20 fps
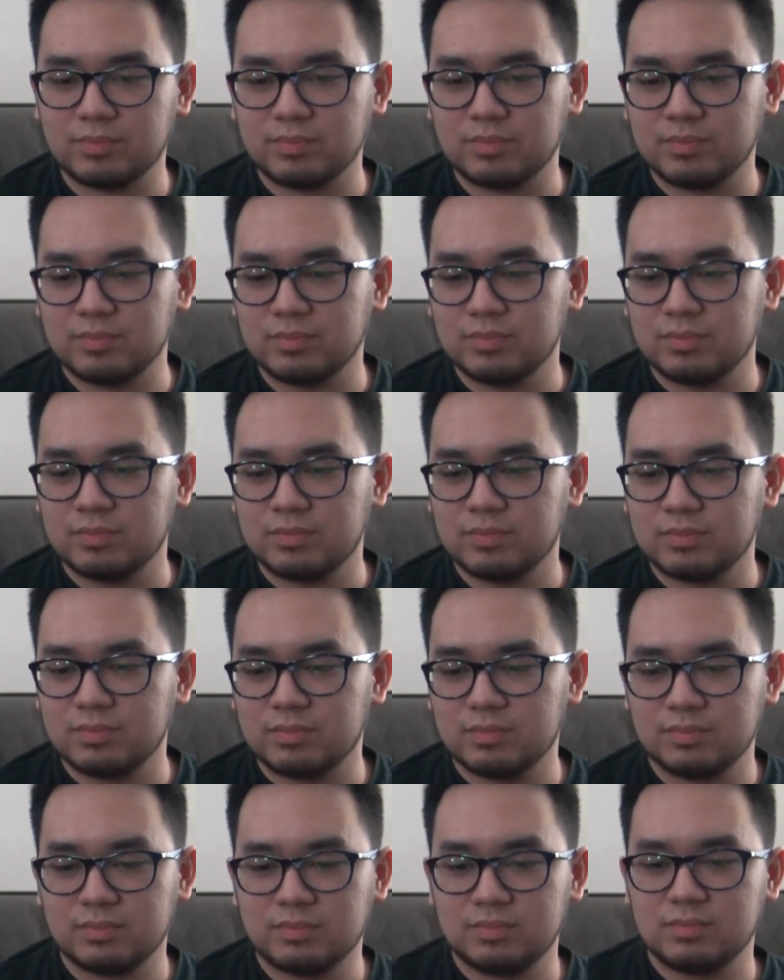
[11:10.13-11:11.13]

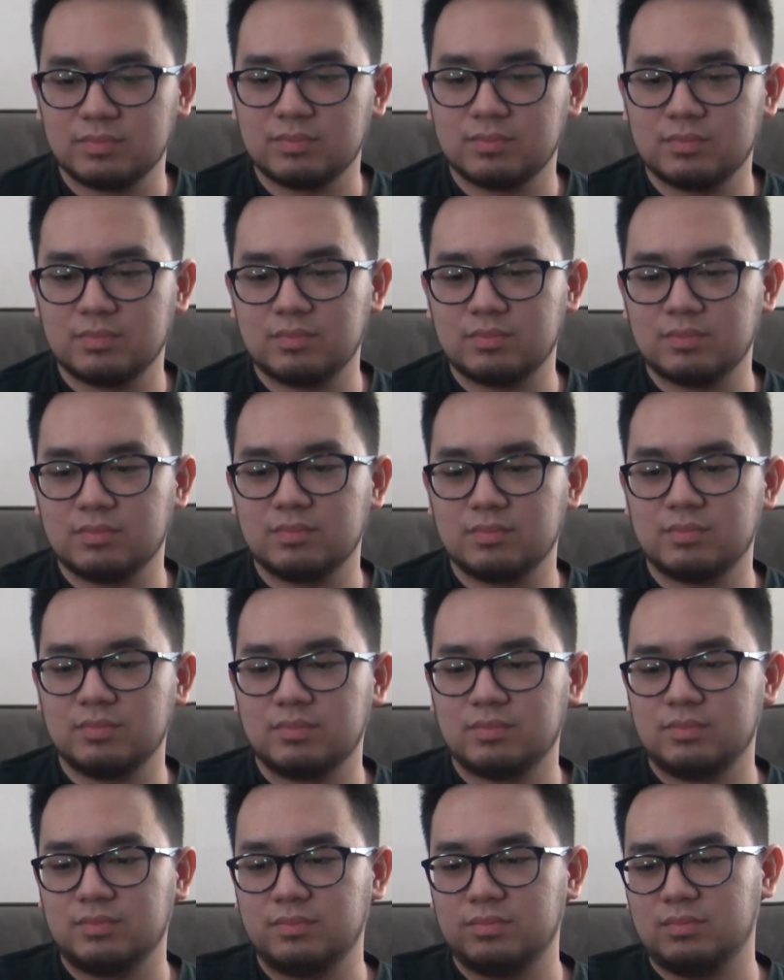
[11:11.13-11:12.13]

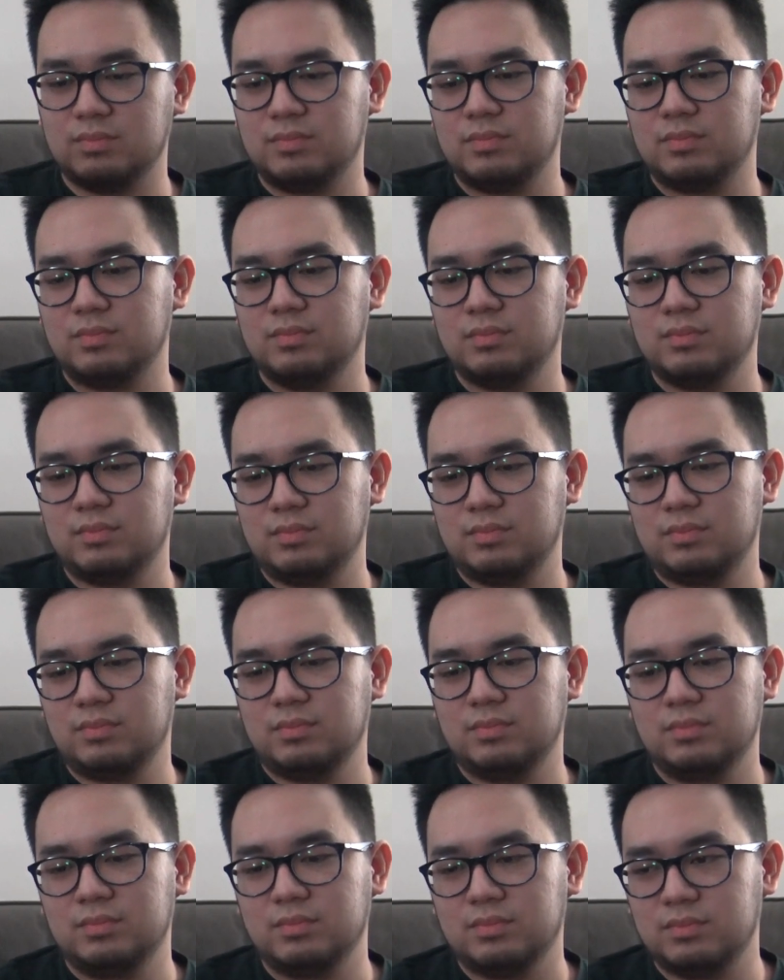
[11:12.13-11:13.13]

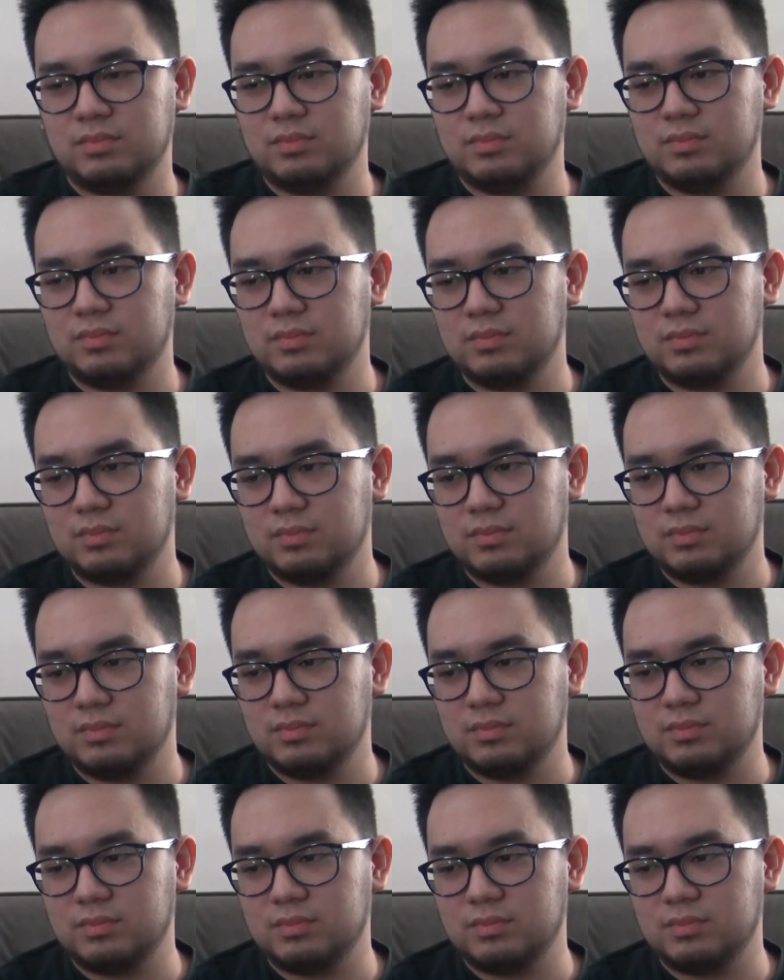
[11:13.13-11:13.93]
[no speech]